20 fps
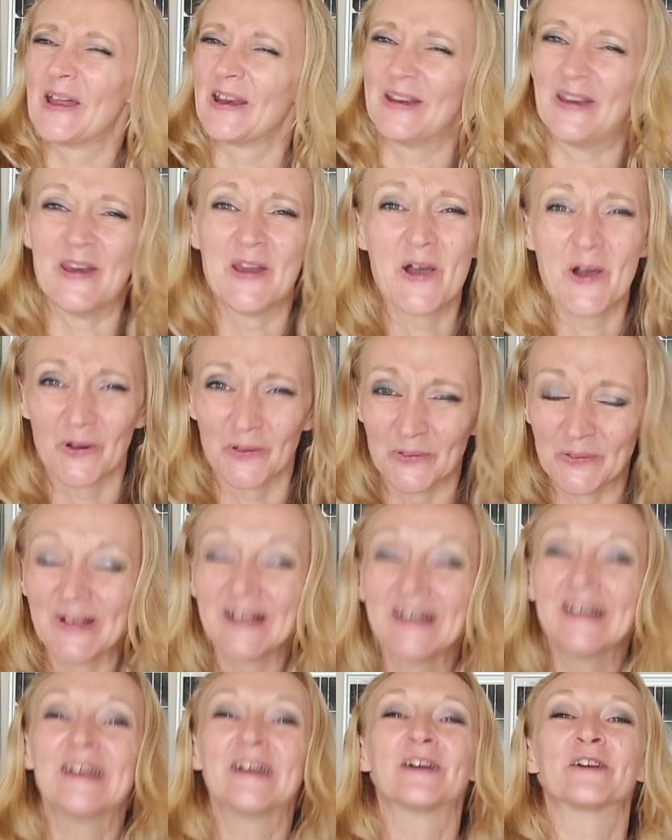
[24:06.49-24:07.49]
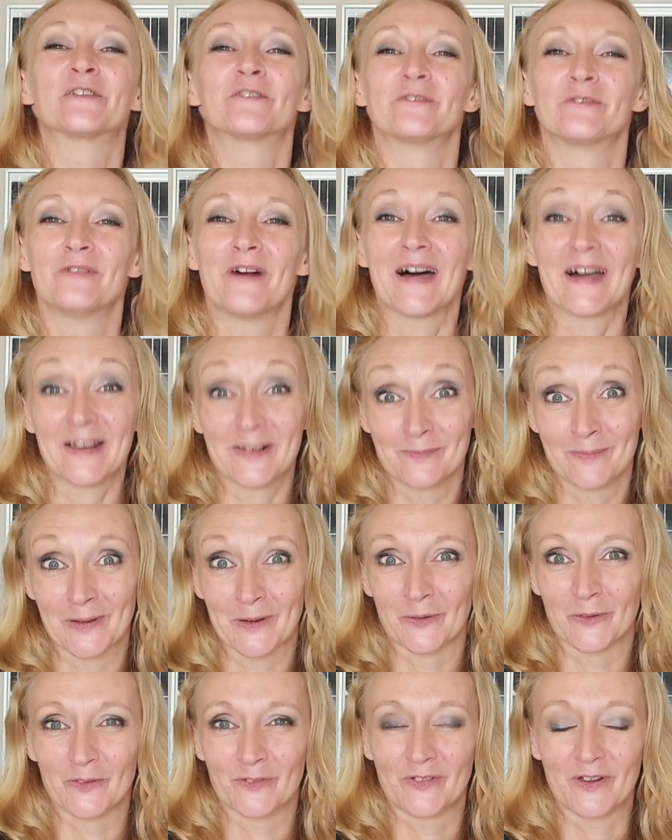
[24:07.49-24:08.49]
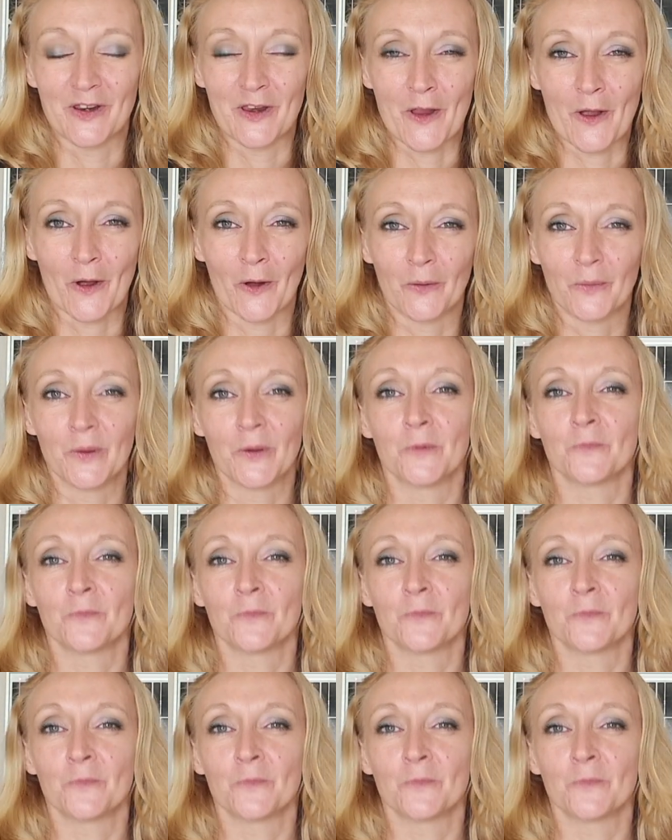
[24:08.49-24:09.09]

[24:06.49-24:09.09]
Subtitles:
no, van build video.